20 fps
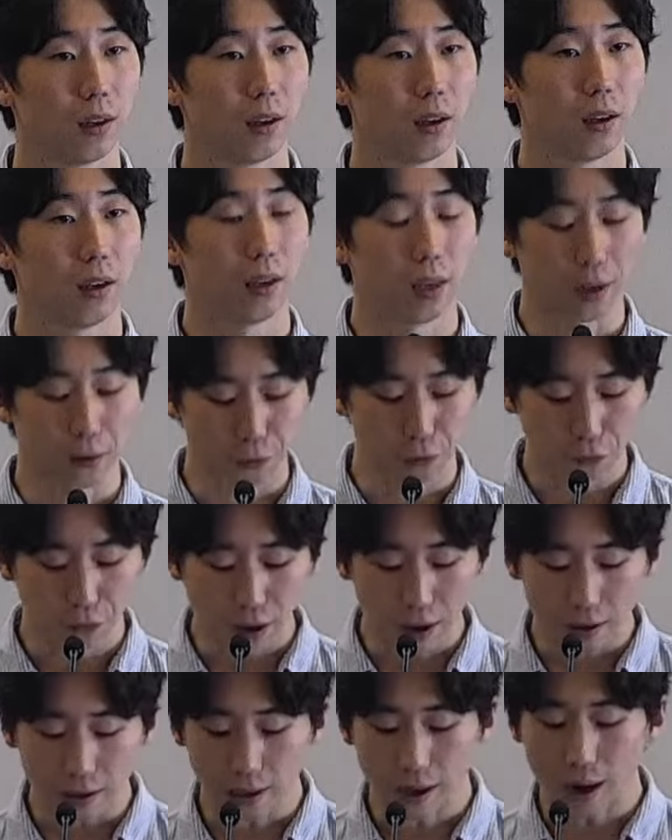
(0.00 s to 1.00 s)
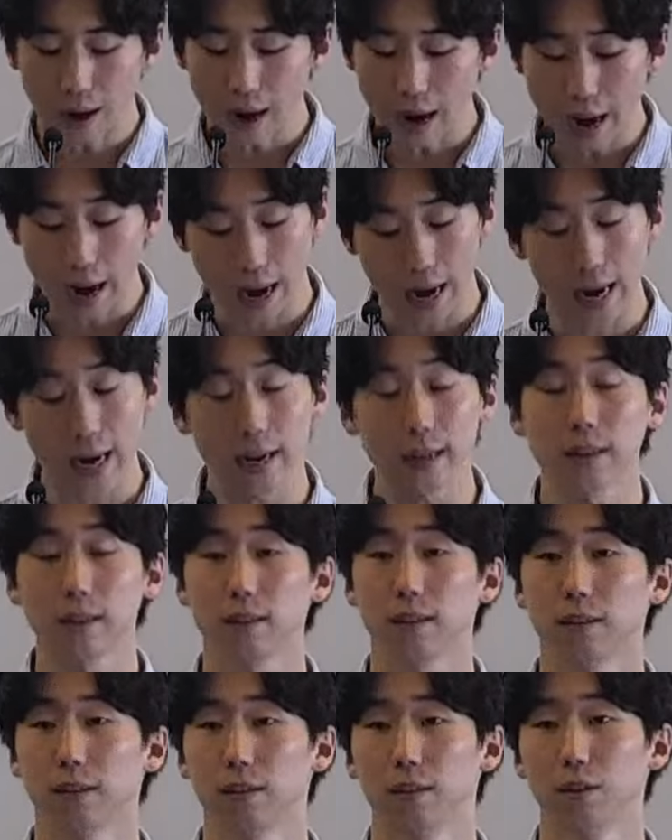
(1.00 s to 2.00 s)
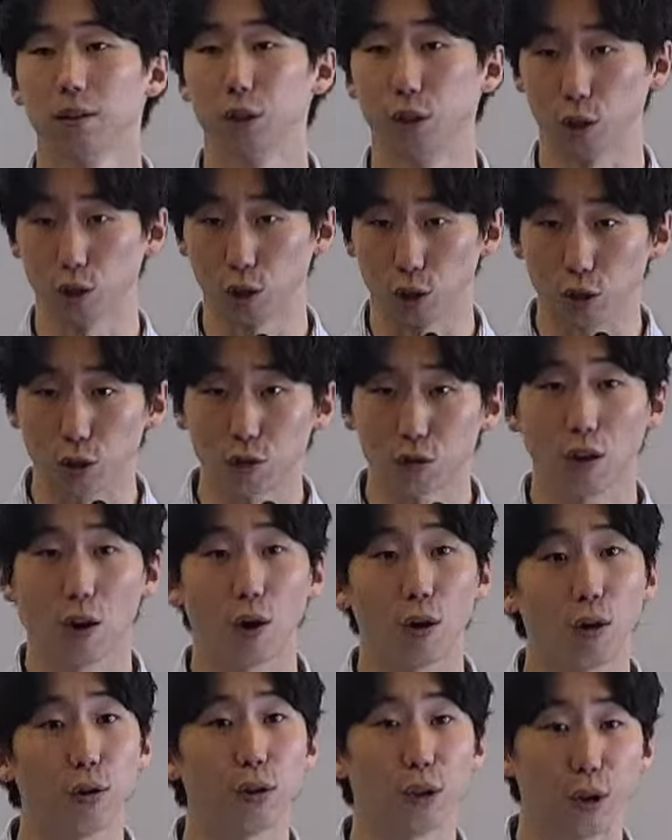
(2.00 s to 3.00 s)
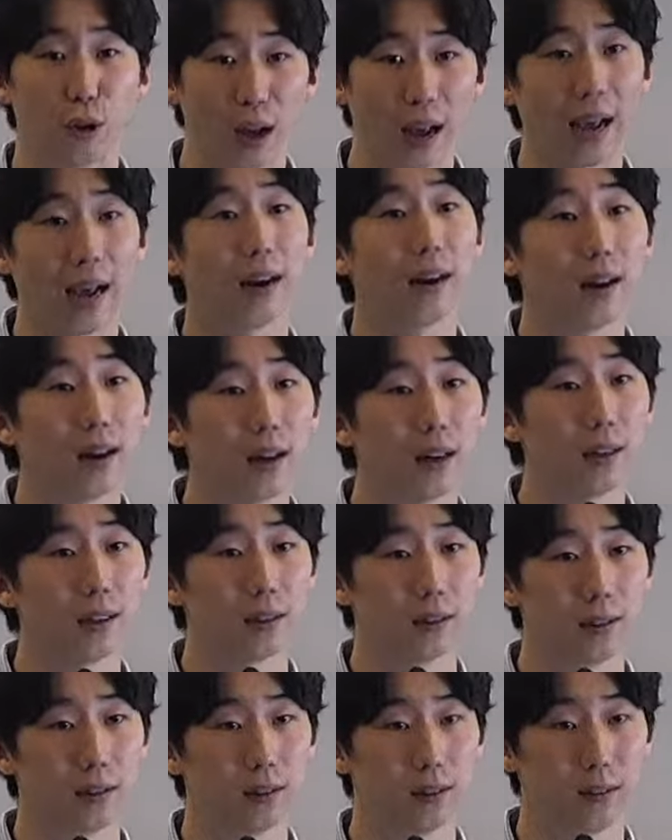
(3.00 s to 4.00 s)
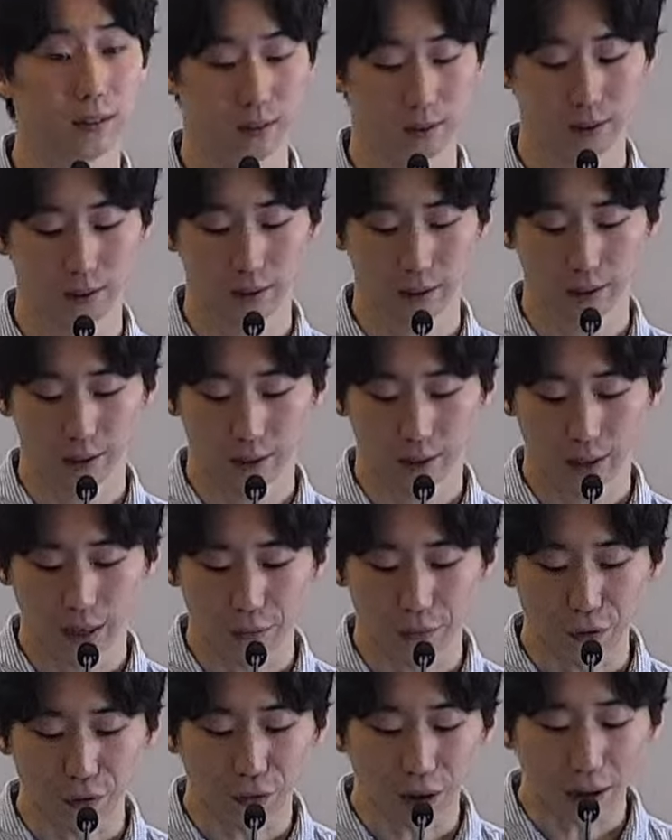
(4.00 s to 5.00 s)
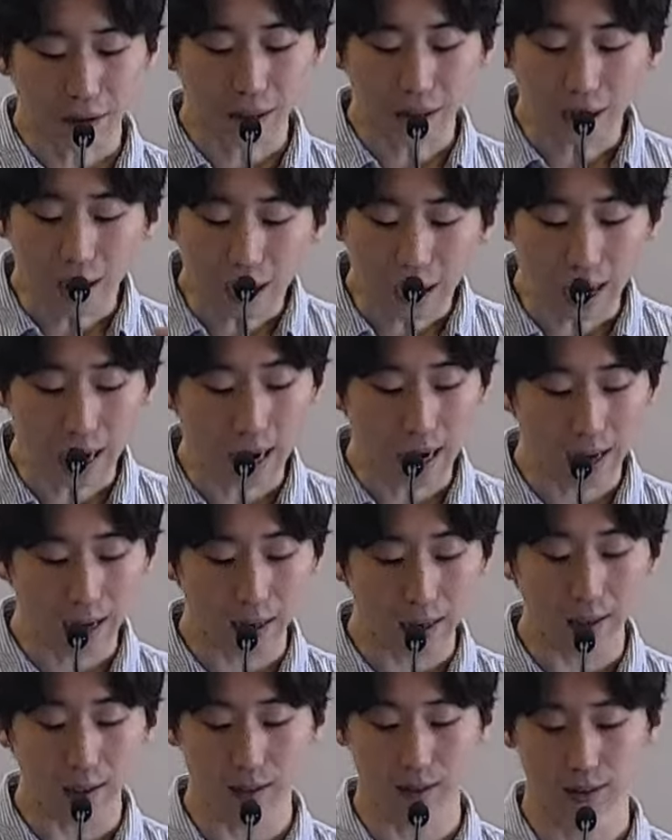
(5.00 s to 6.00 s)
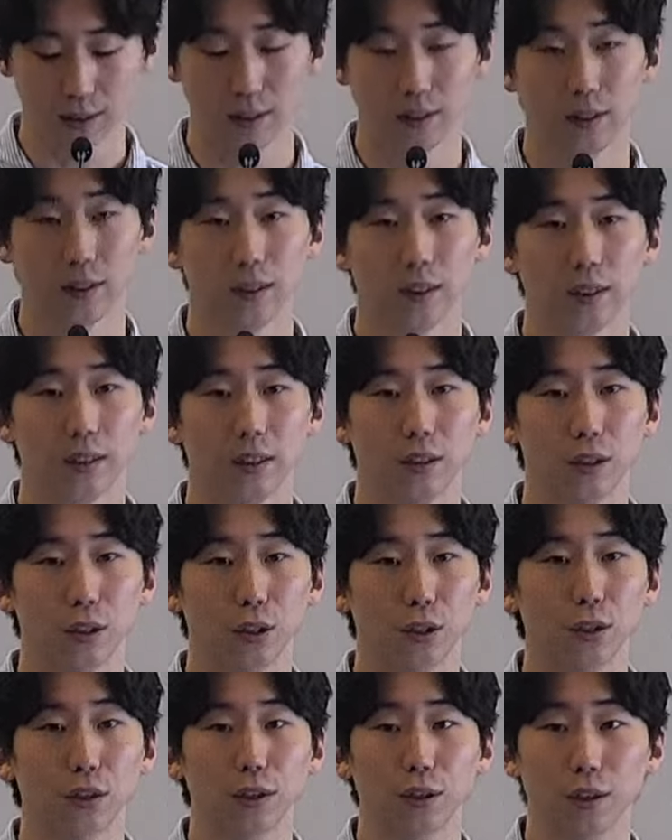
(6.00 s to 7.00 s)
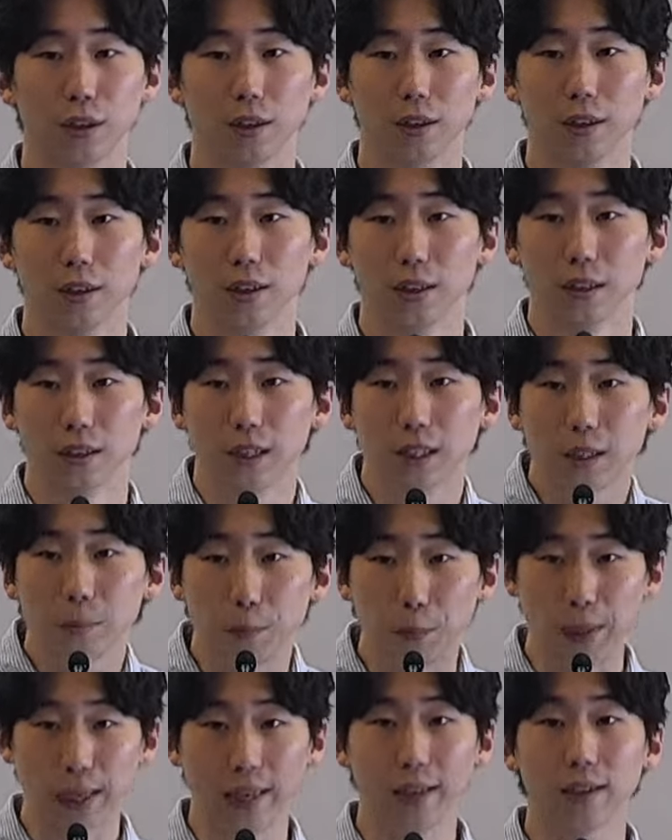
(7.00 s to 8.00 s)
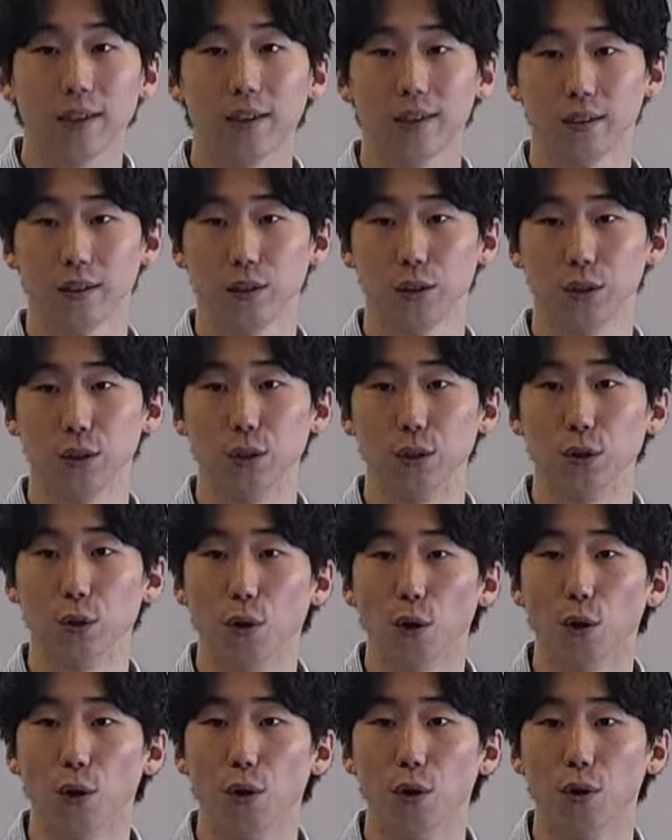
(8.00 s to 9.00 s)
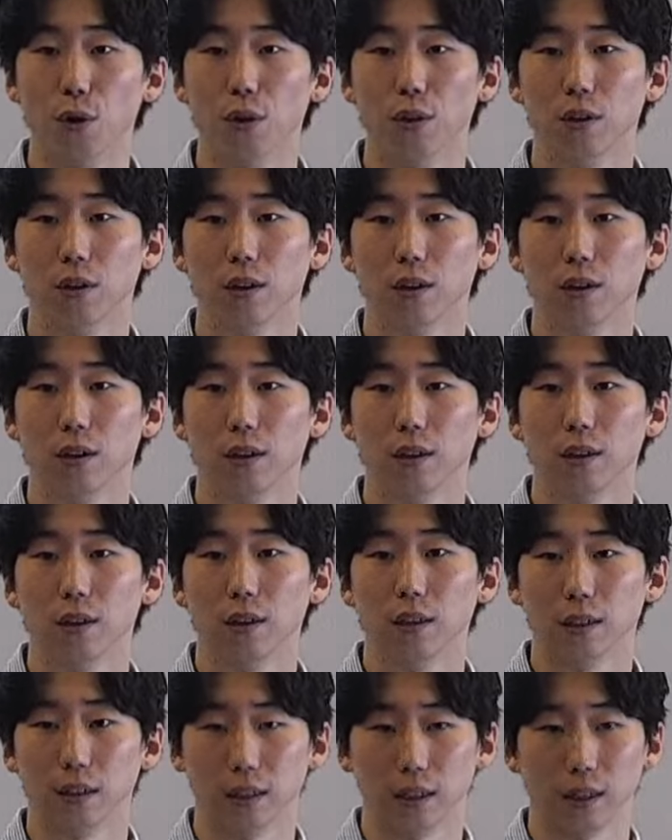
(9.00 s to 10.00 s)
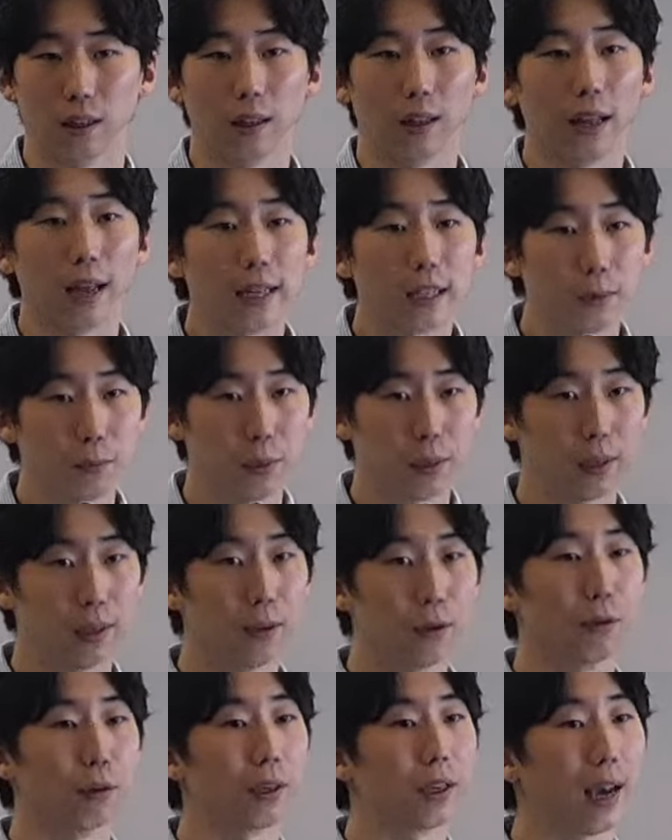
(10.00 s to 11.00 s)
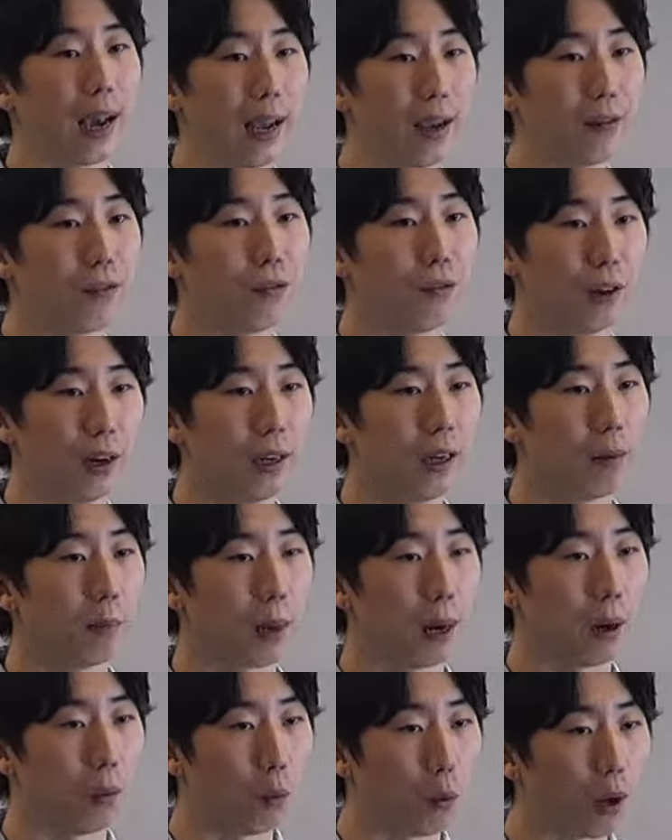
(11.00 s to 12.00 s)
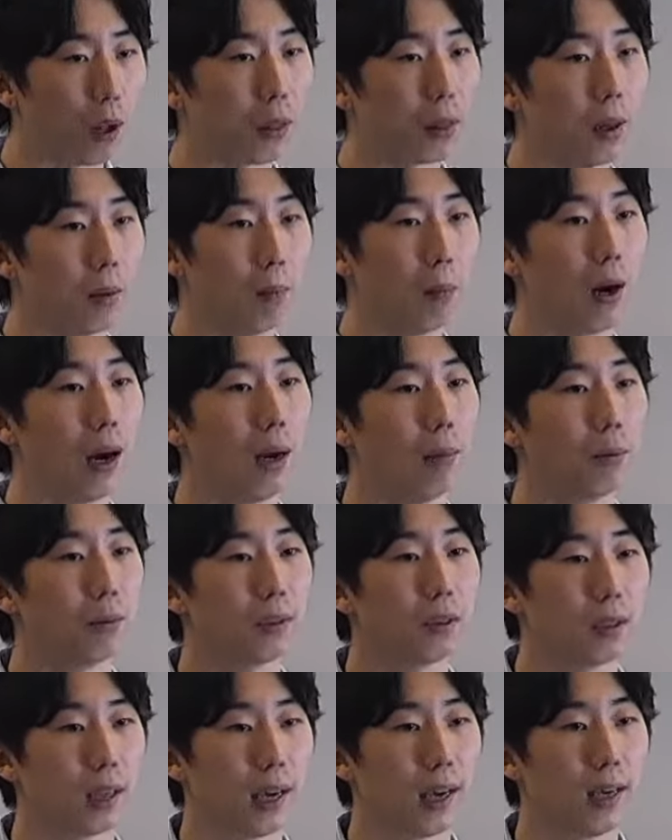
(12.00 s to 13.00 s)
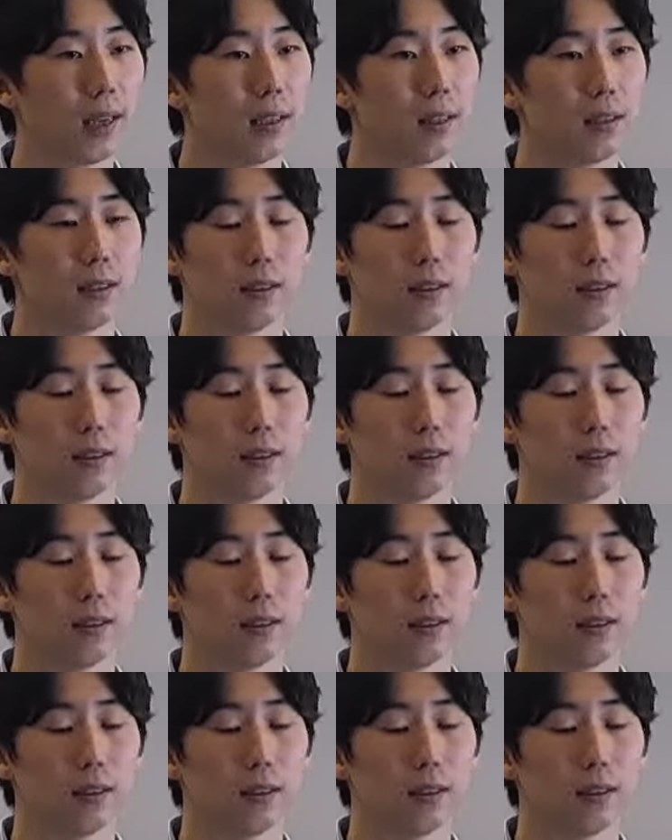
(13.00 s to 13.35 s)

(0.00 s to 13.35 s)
if you found it hard to control your anger, if you found it hard to speak to your lesbian or gay friend about what the Bible says,